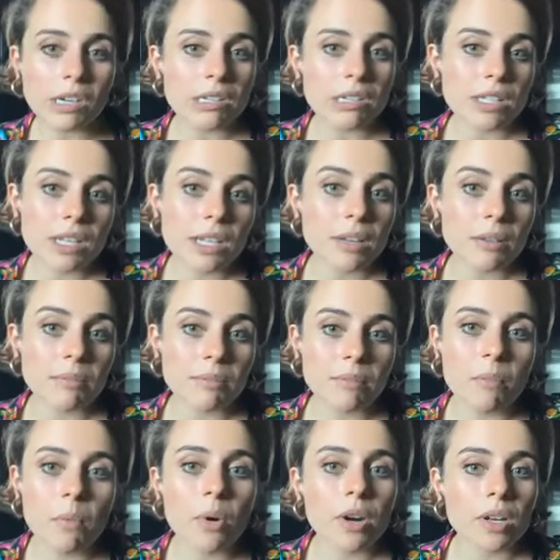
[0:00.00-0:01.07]
to see it
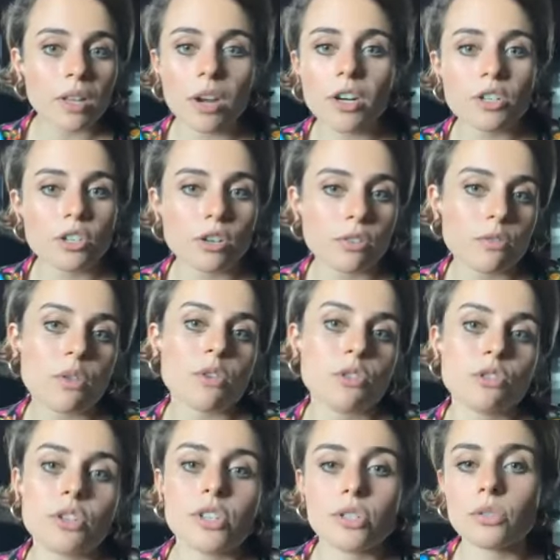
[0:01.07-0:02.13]
more in larger
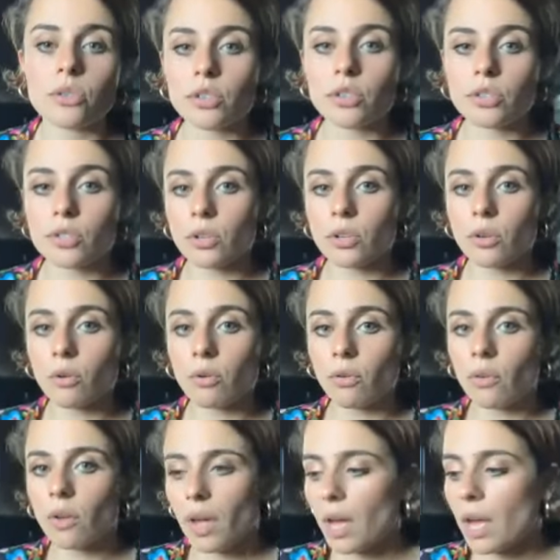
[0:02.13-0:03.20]
grocery stores too.
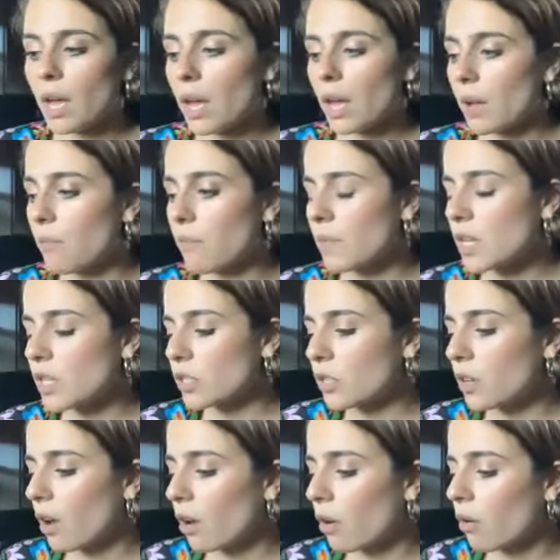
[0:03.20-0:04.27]
And
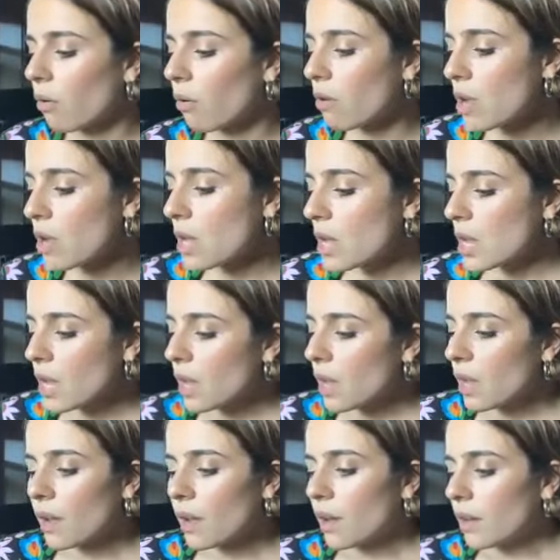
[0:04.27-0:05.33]
so
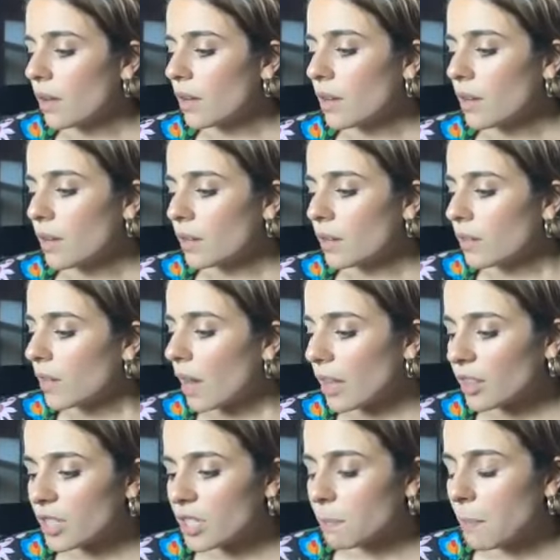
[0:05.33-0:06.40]

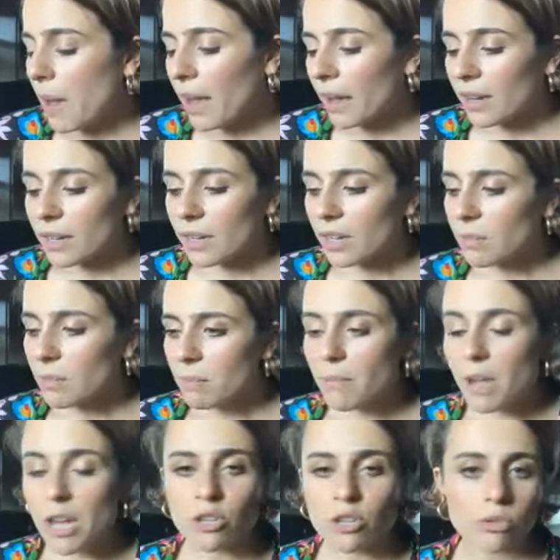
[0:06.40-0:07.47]
got the speck,
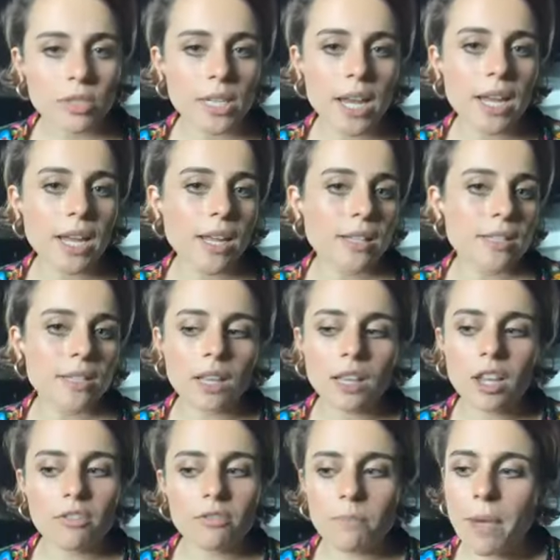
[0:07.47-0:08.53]
medjool dates. I
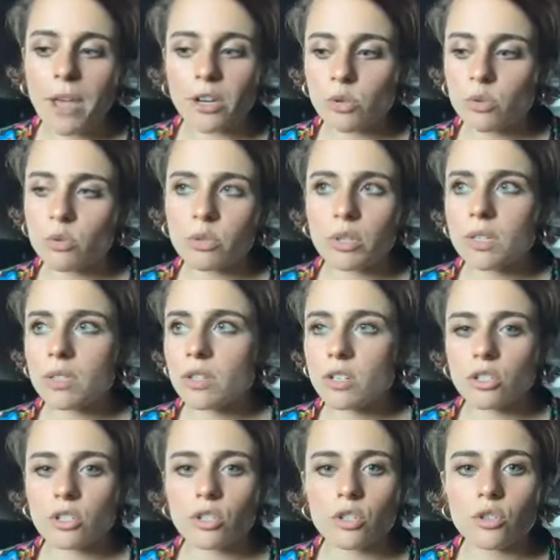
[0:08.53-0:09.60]
love medjools because they're
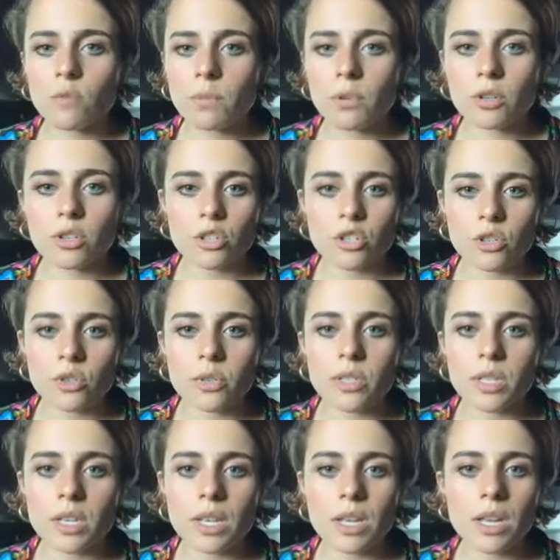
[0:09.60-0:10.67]
just super
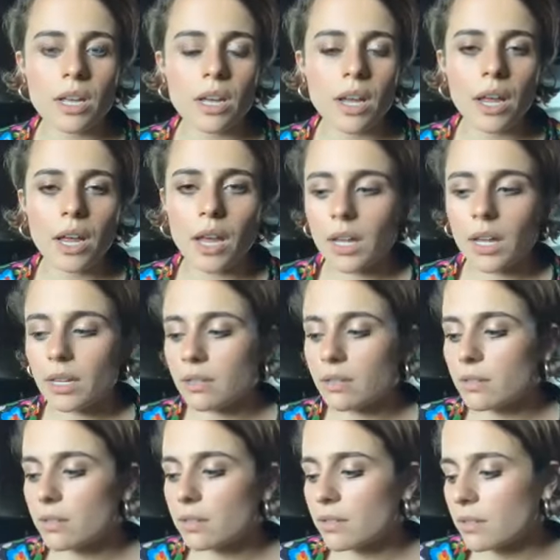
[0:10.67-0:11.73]
juicy
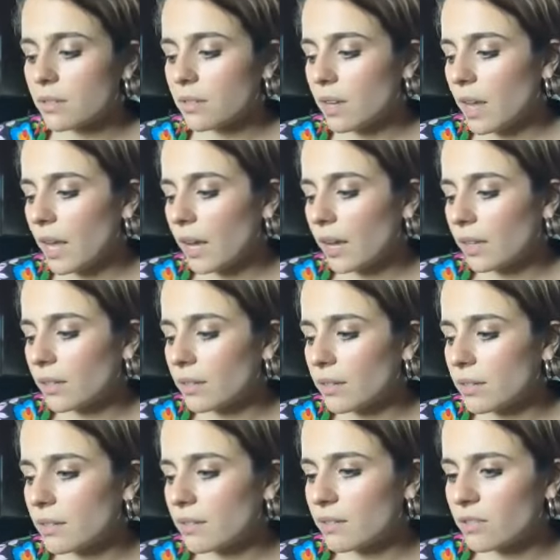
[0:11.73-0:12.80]
and
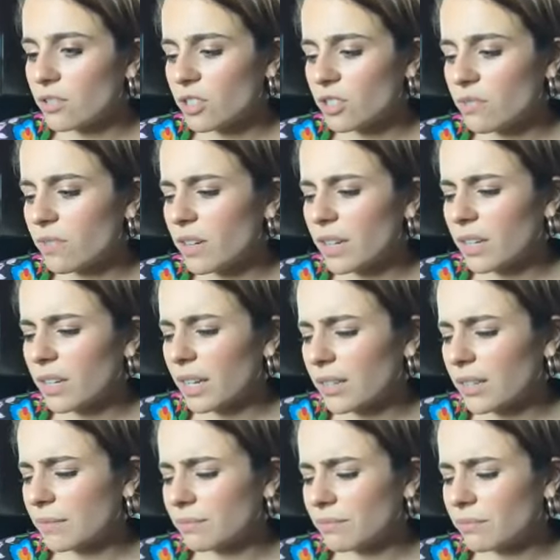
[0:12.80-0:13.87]
just very like
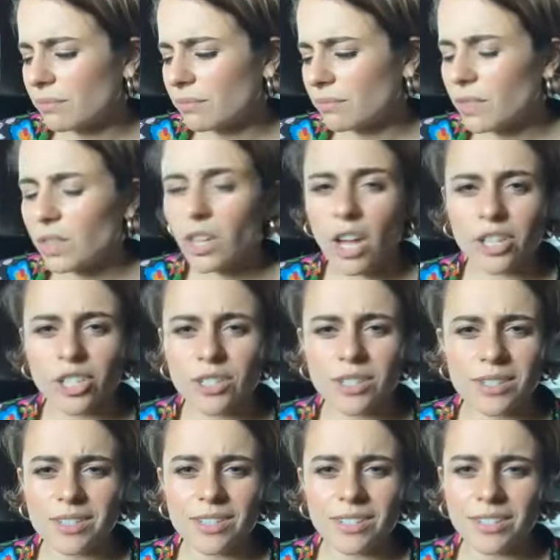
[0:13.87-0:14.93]

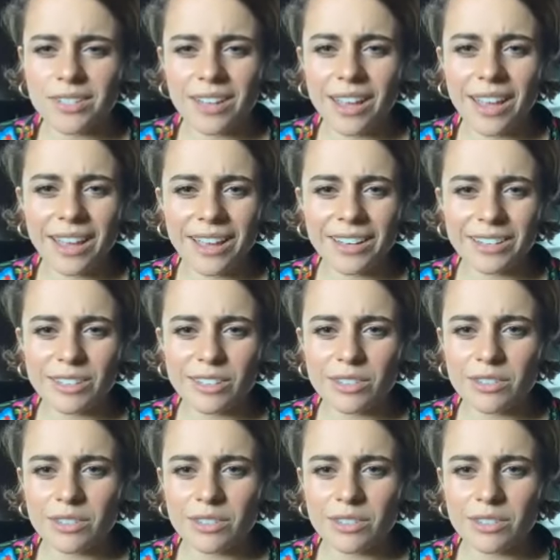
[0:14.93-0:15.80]
luscious and